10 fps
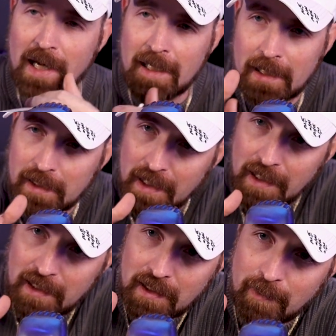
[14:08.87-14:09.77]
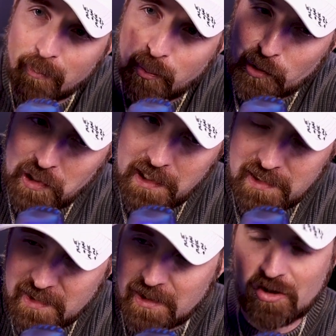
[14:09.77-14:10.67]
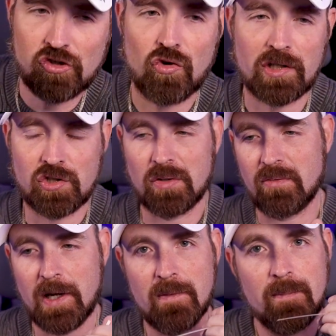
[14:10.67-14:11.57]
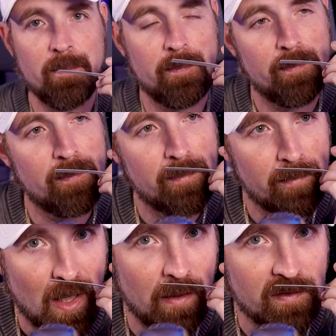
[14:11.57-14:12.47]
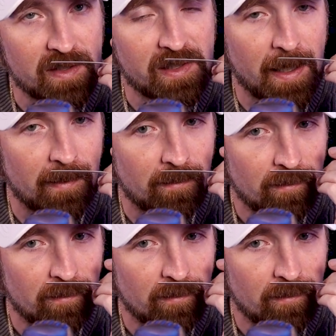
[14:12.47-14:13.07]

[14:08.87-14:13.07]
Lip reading: and it completes the structure, right, of the scent.